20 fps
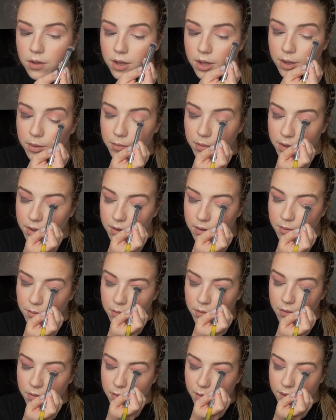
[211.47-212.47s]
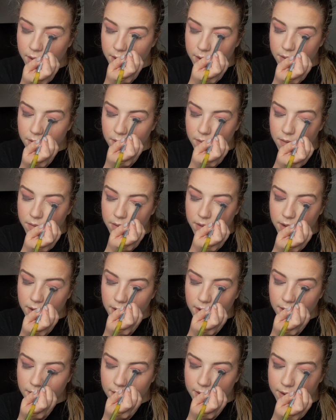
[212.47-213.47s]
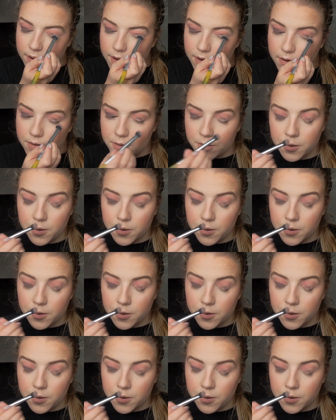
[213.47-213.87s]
I'm gonna put that on the lid.